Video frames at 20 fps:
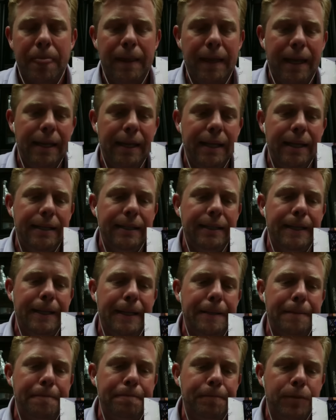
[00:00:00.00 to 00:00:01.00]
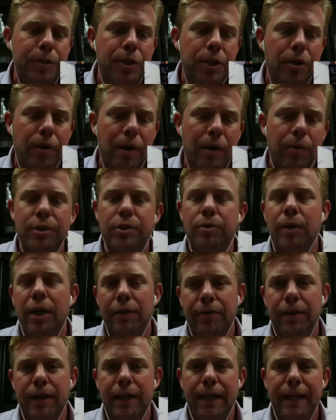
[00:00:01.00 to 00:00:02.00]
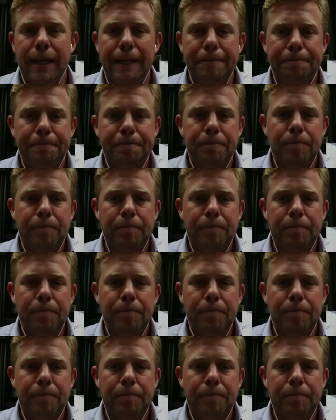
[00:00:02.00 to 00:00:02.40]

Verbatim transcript: And so I wasn't ready for that yet.